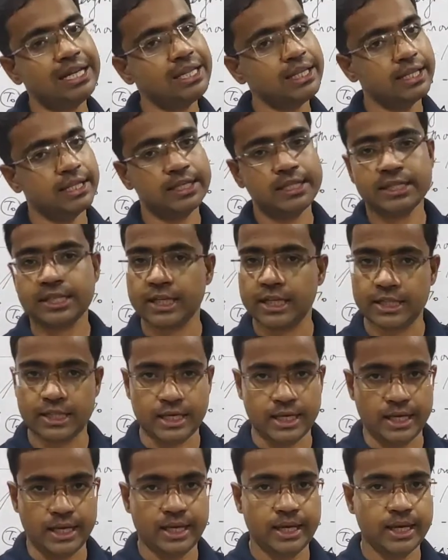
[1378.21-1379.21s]
there is nothing.
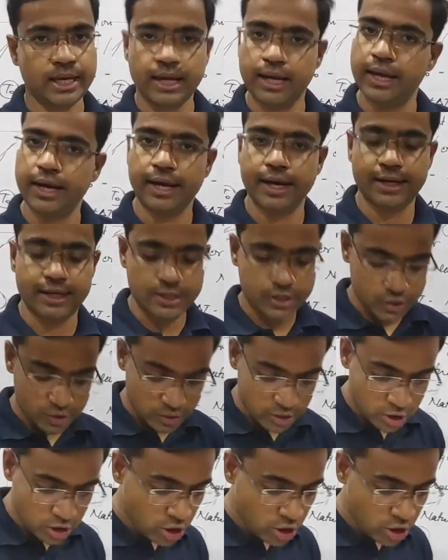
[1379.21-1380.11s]
Understood?